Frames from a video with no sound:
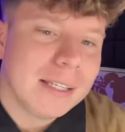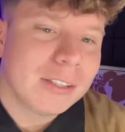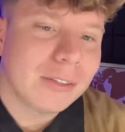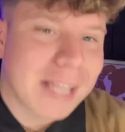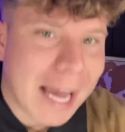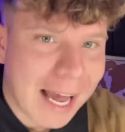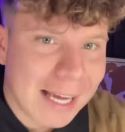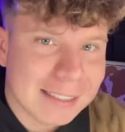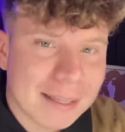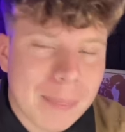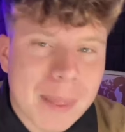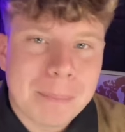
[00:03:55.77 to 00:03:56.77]
So
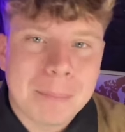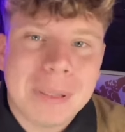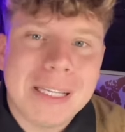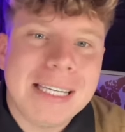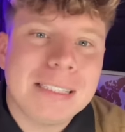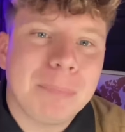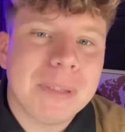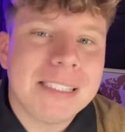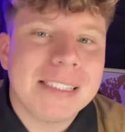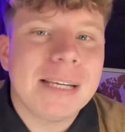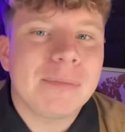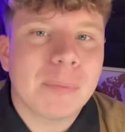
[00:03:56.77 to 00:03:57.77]
guys, please,
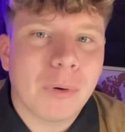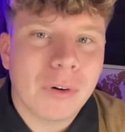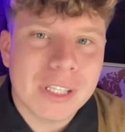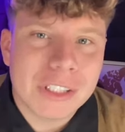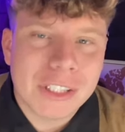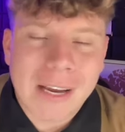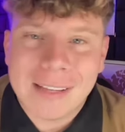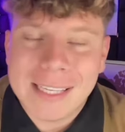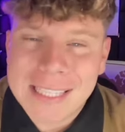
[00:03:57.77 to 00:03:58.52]
please keep supporting the channel.